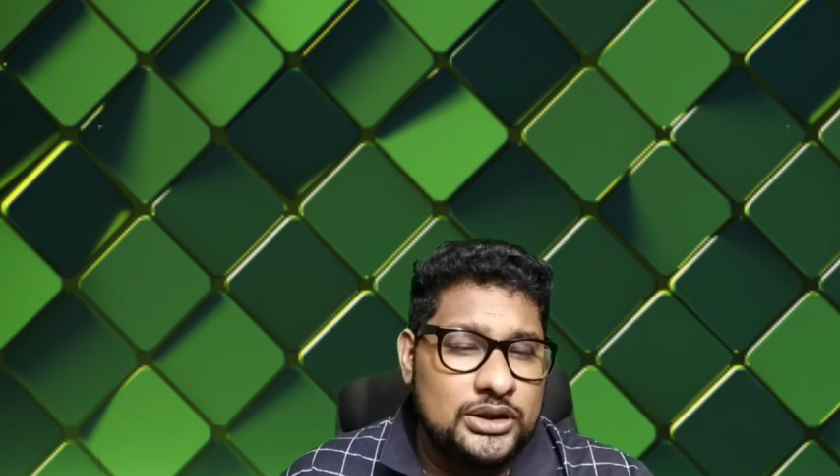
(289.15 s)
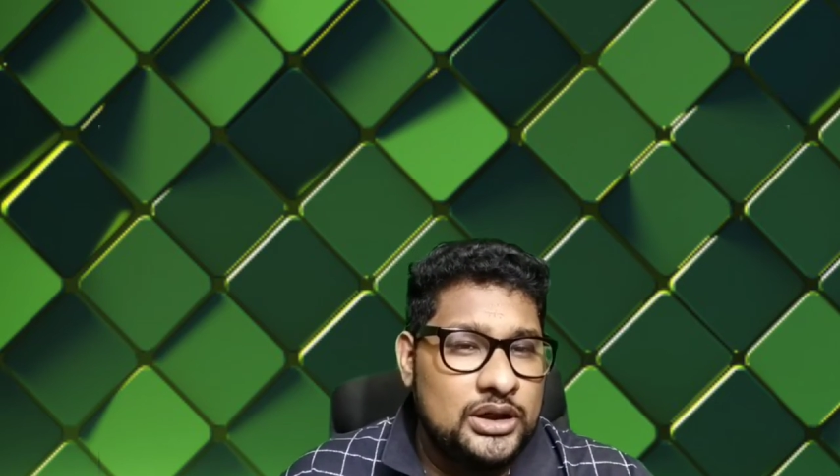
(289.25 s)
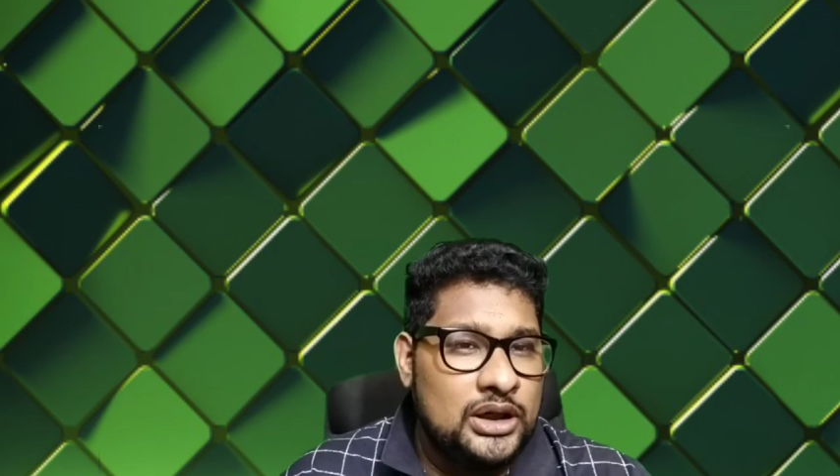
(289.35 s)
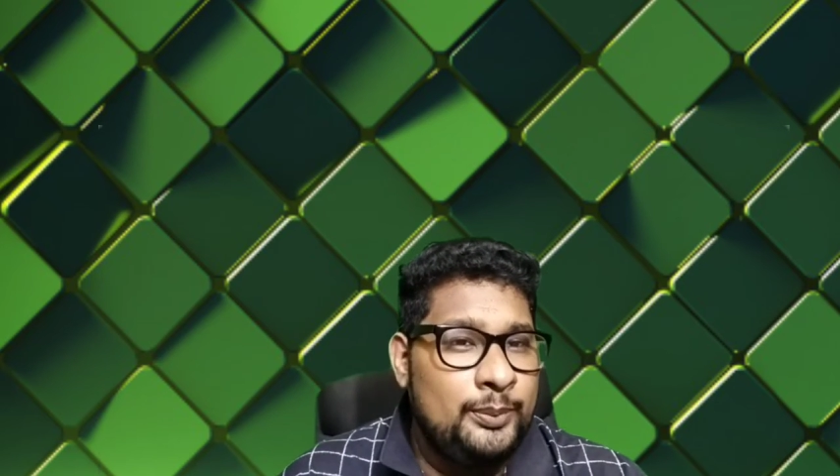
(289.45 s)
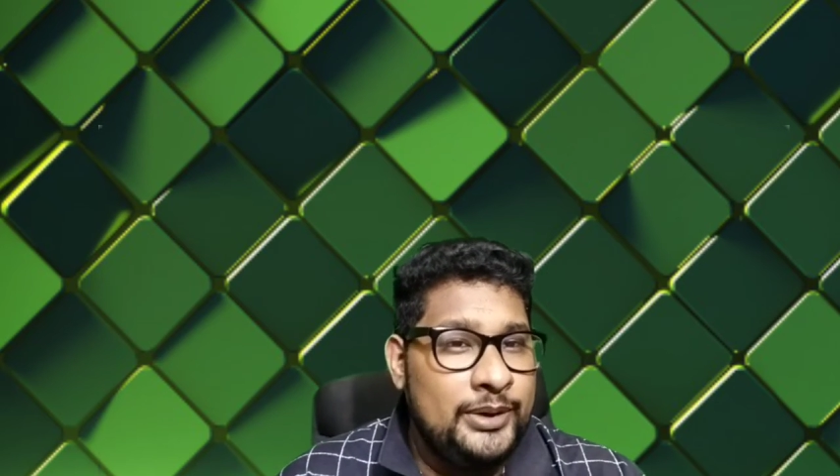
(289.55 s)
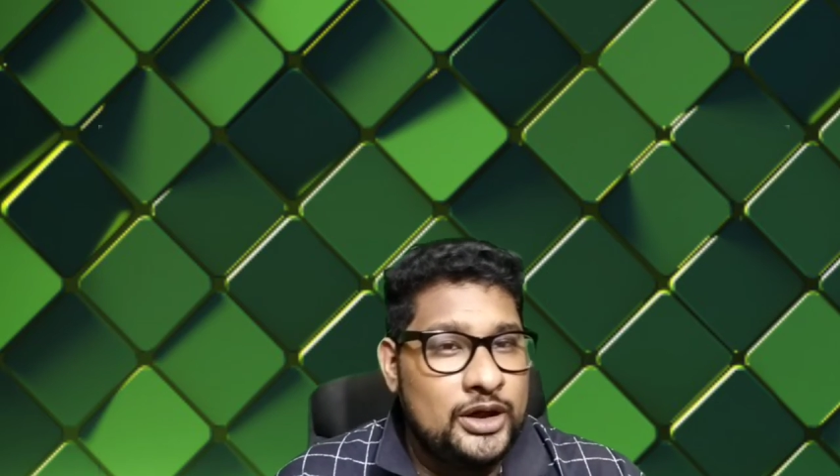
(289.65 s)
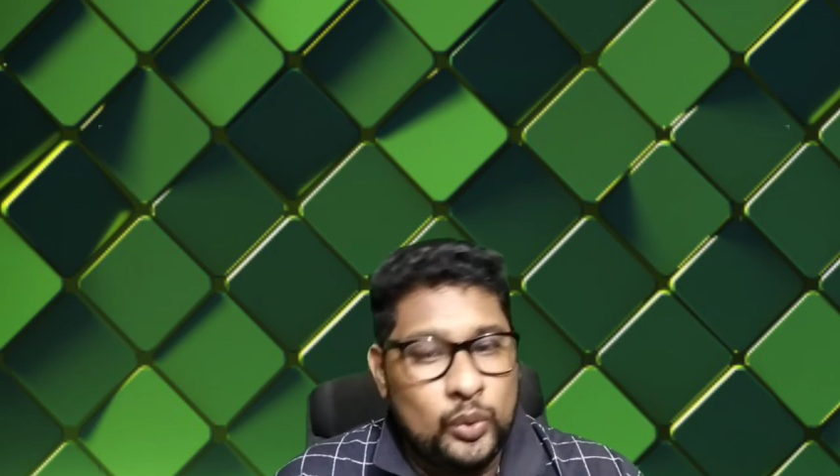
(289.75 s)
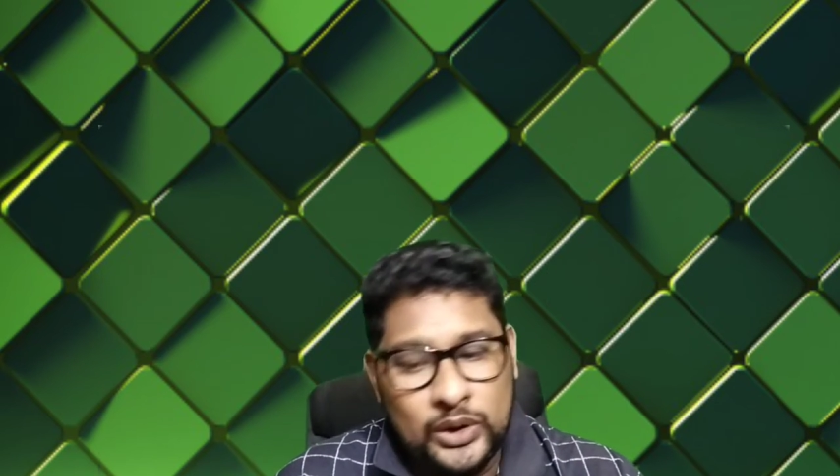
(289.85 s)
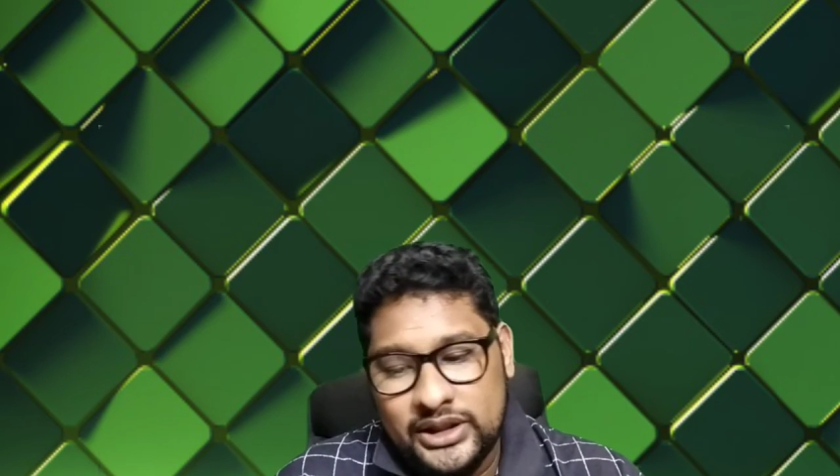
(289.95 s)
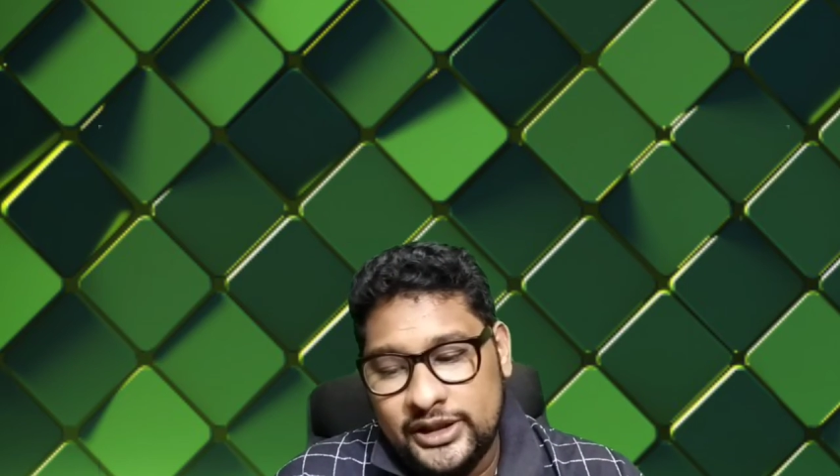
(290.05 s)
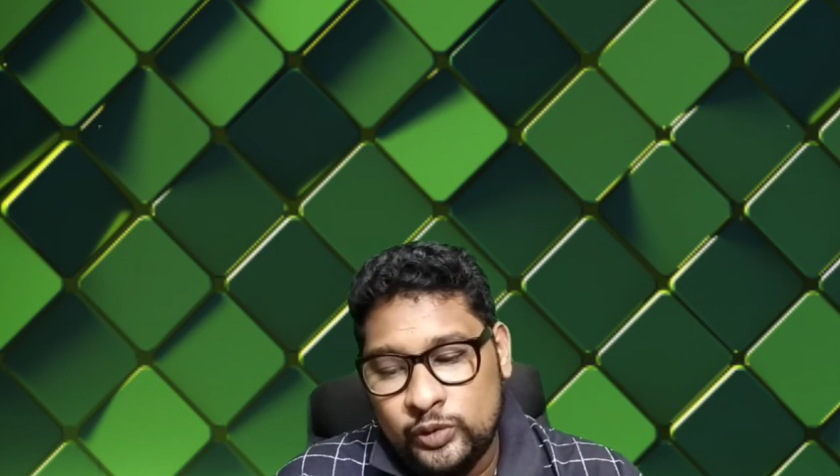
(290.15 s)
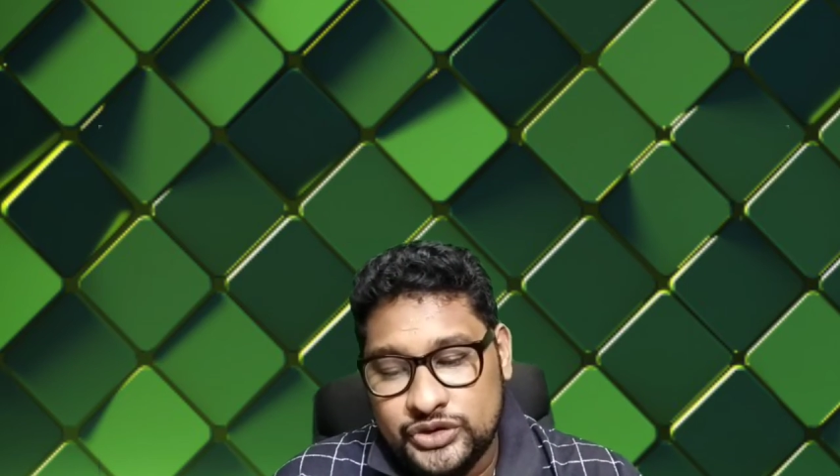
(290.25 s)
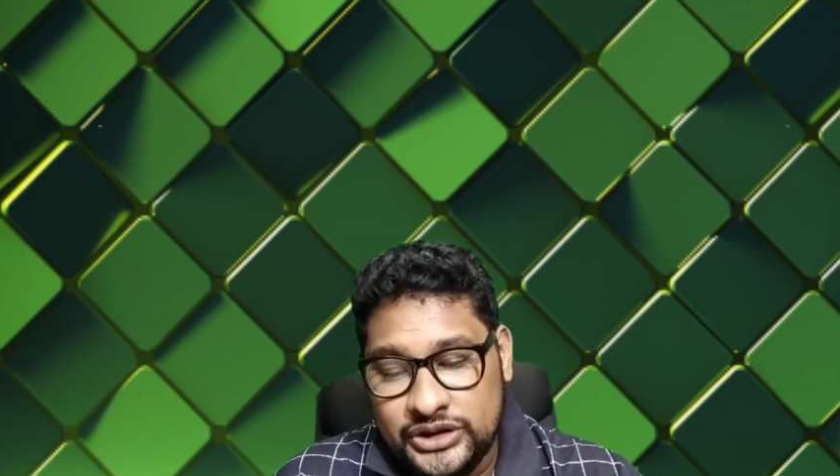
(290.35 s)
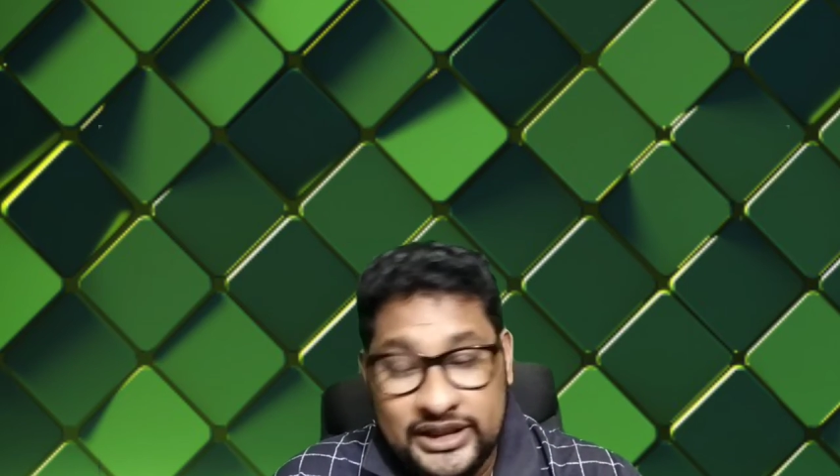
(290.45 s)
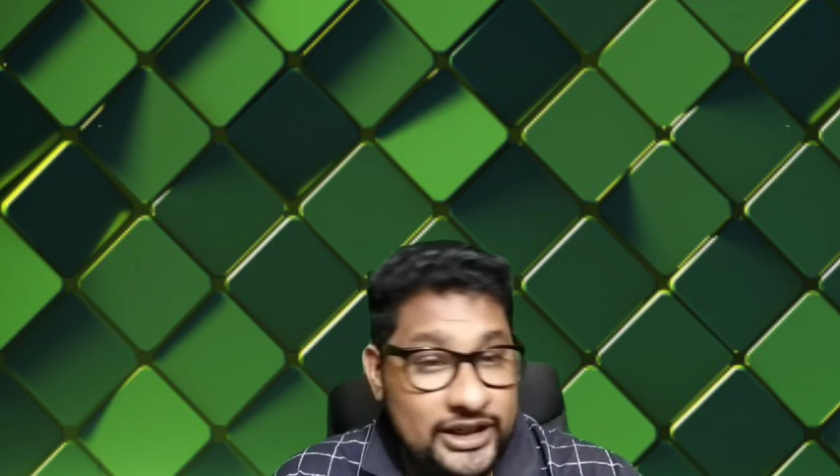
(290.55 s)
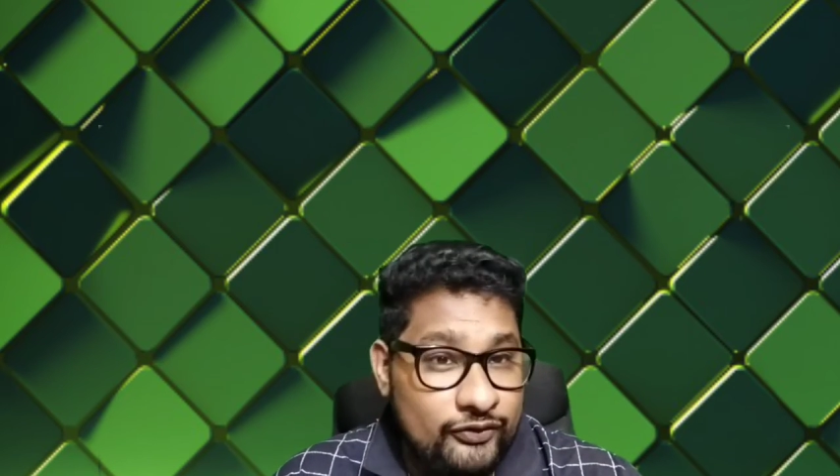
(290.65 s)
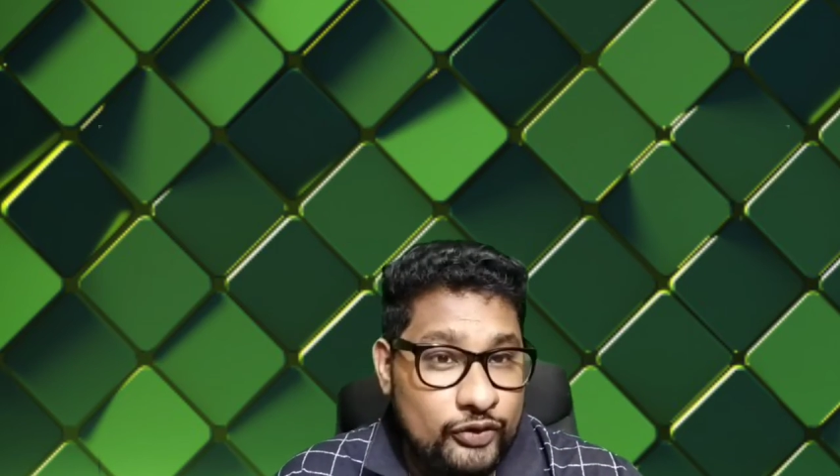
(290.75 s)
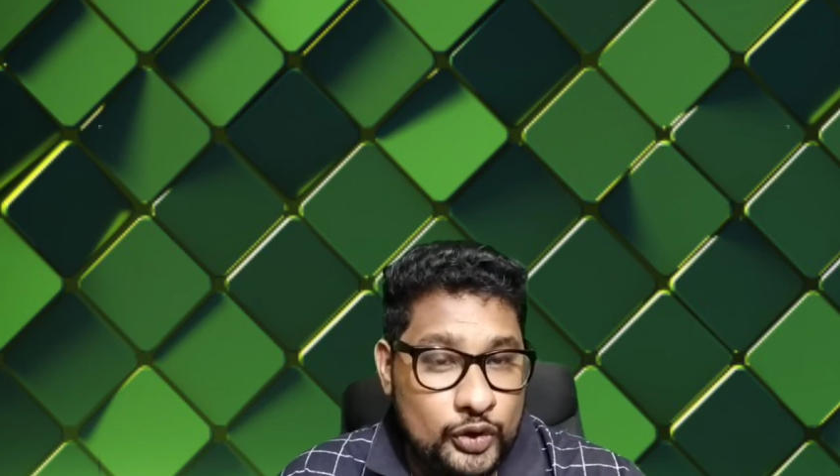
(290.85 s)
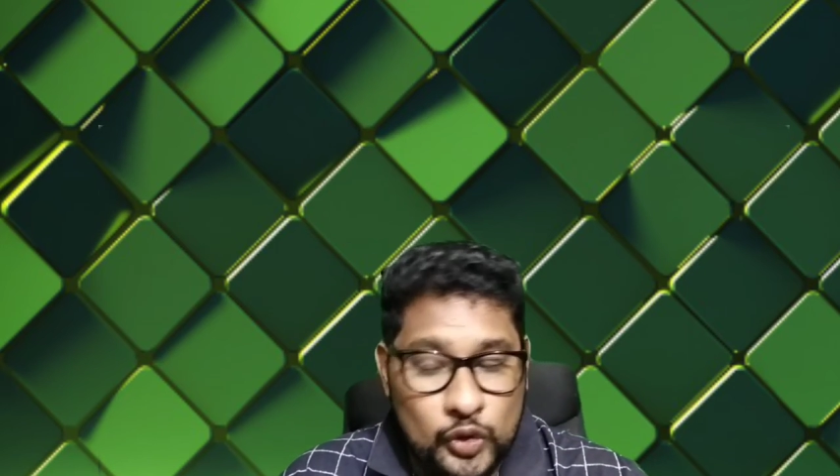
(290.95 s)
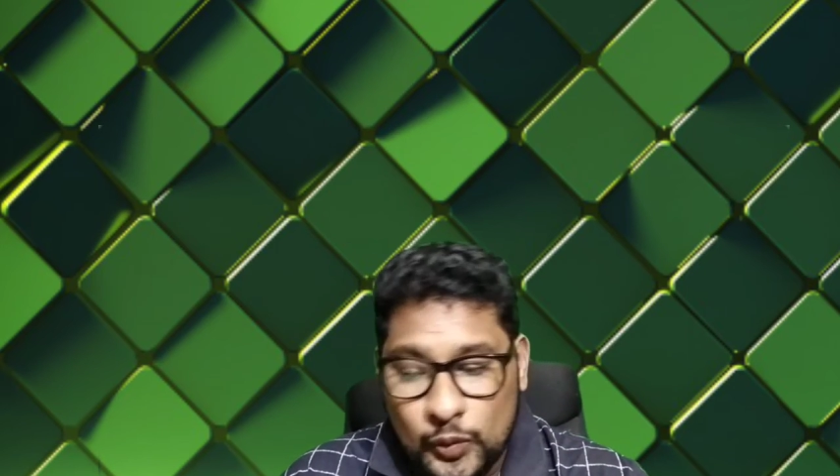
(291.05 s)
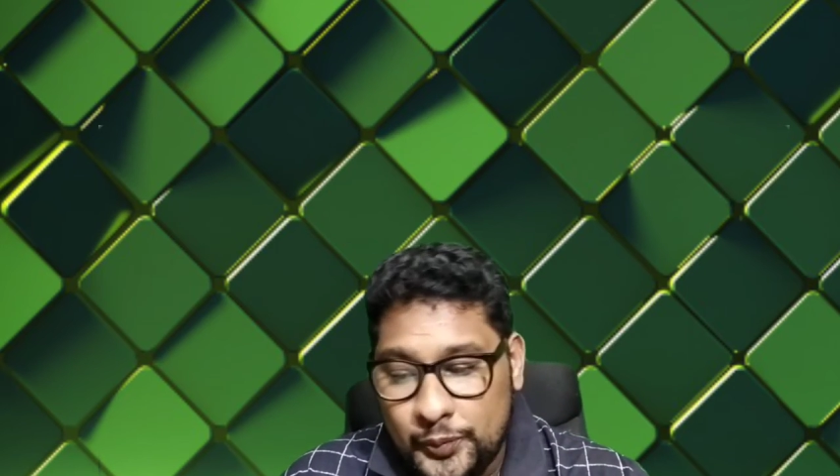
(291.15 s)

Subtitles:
a bigger one. It was 19 for 2.